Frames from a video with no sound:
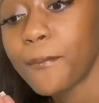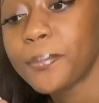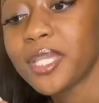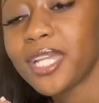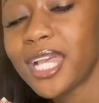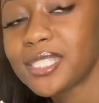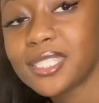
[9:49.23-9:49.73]

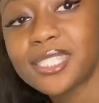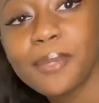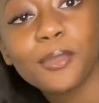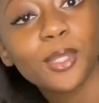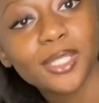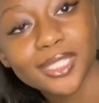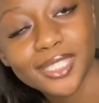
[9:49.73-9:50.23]
It has the
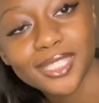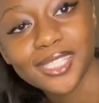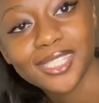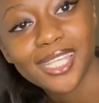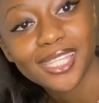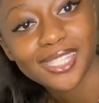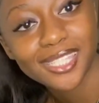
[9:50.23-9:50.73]
same
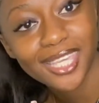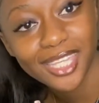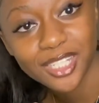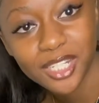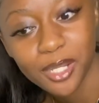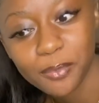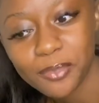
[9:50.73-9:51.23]
consistency as
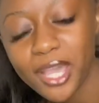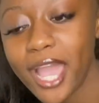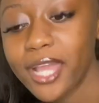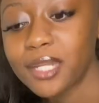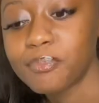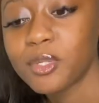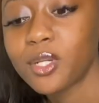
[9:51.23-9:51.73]
ketchup,
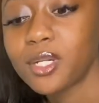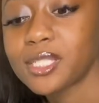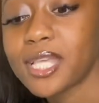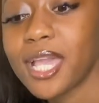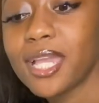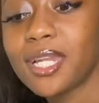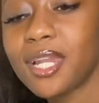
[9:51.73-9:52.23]
and
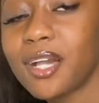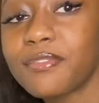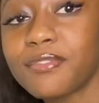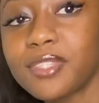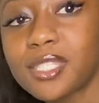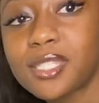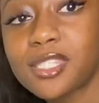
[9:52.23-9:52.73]
because I
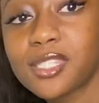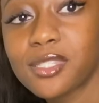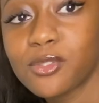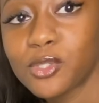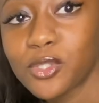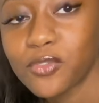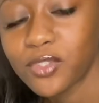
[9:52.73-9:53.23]
love this
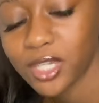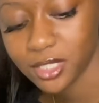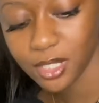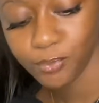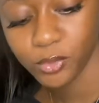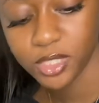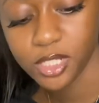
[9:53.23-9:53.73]
sort of
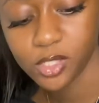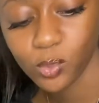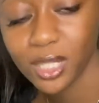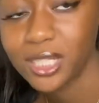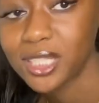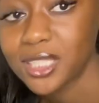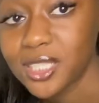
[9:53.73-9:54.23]
ketchup, which is
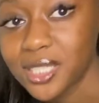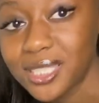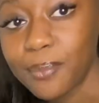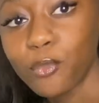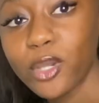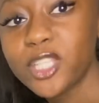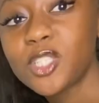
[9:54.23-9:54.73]
Wellington's,
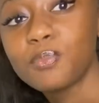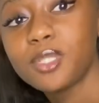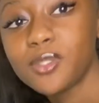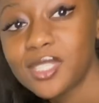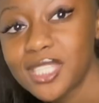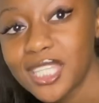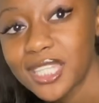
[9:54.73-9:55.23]
I'm going to be
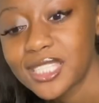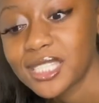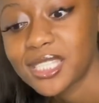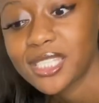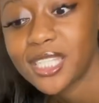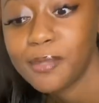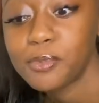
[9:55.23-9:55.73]
using this
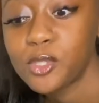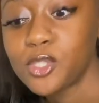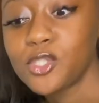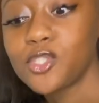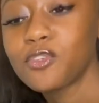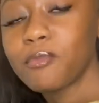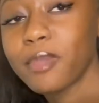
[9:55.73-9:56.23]
as a
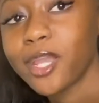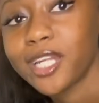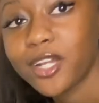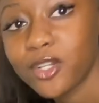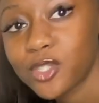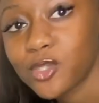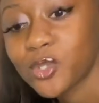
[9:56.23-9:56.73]
substitute for
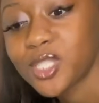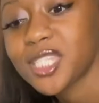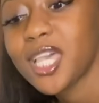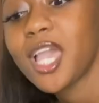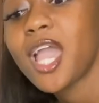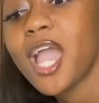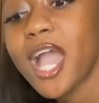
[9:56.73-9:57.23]
marinara
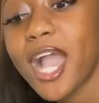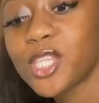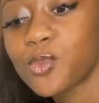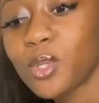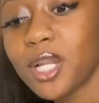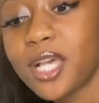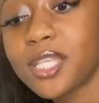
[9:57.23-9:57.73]
sauce,
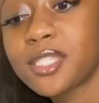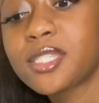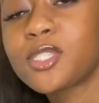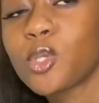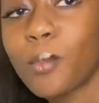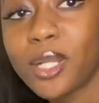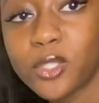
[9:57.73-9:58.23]
as well
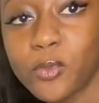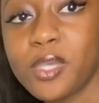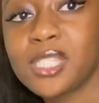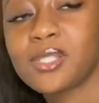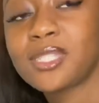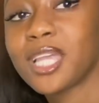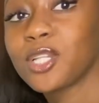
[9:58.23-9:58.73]
as tomato
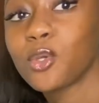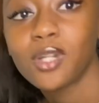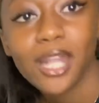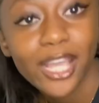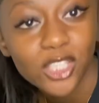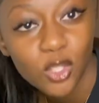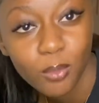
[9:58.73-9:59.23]
paste, because I
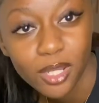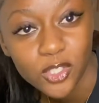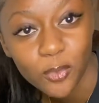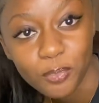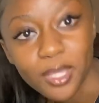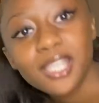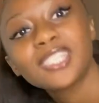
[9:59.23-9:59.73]
don't like
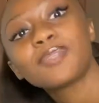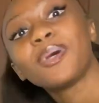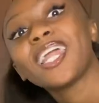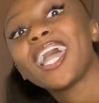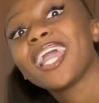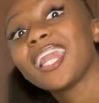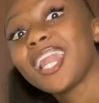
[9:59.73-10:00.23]
tomato paste,
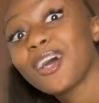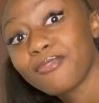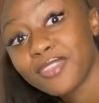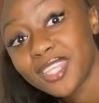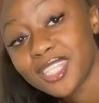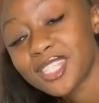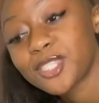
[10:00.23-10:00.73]
but I
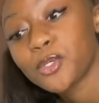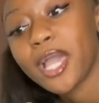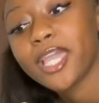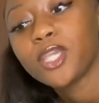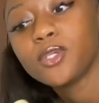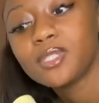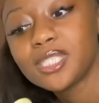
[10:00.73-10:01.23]
love this. So
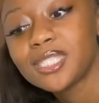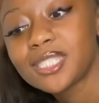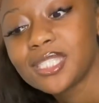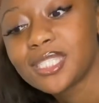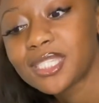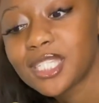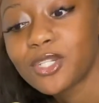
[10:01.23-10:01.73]
I use this
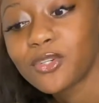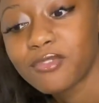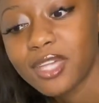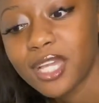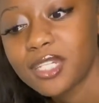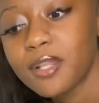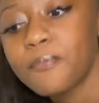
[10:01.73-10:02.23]
instead
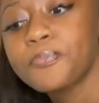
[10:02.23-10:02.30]
of that.